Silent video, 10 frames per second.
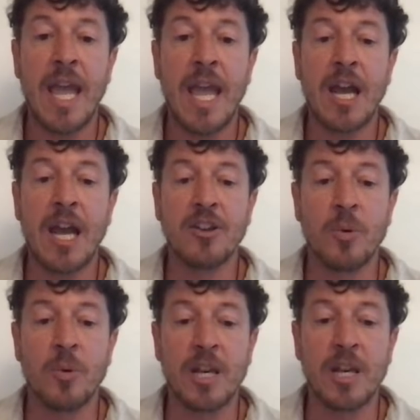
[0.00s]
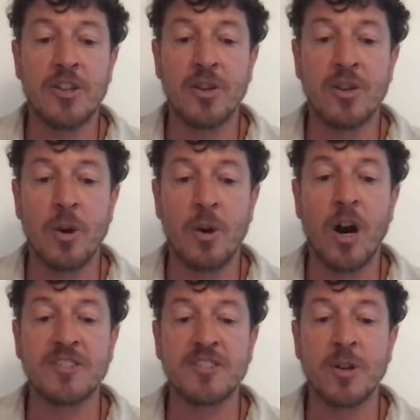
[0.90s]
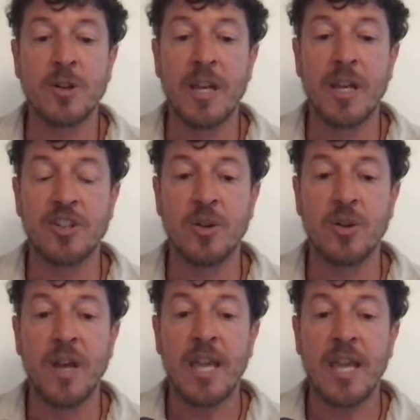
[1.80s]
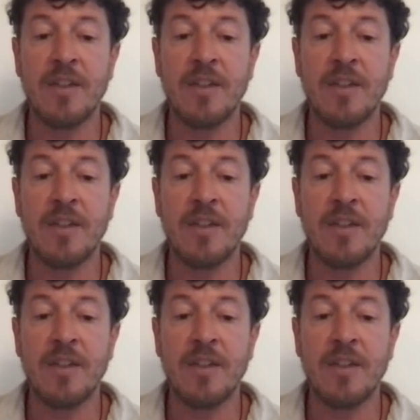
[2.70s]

And we're also going to,